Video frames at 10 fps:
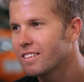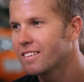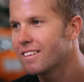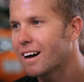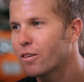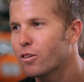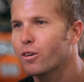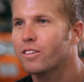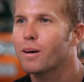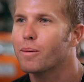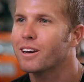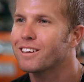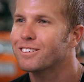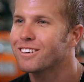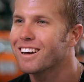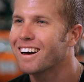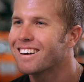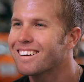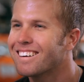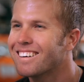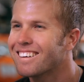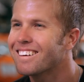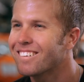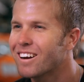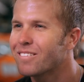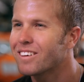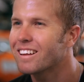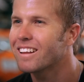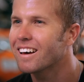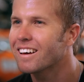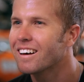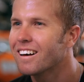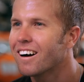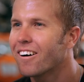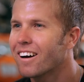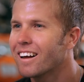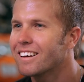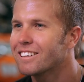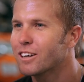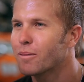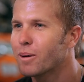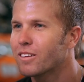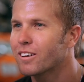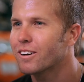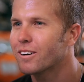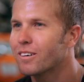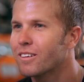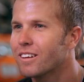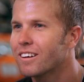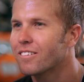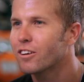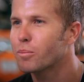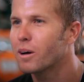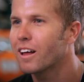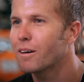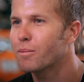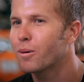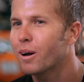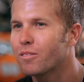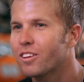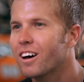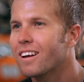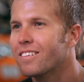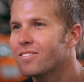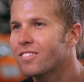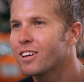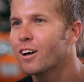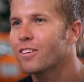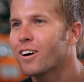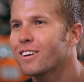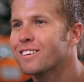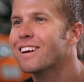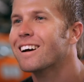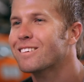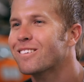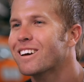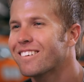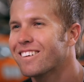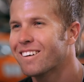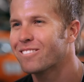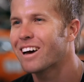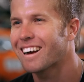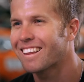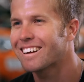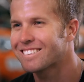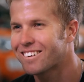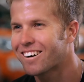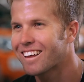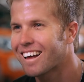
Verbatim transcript: now's the only time I need you, God. You know what I mean? Like, all right, I need you. I'm about to go risk my life, but when I'm done, you know, I'll talk to you next week when I'm back on that starting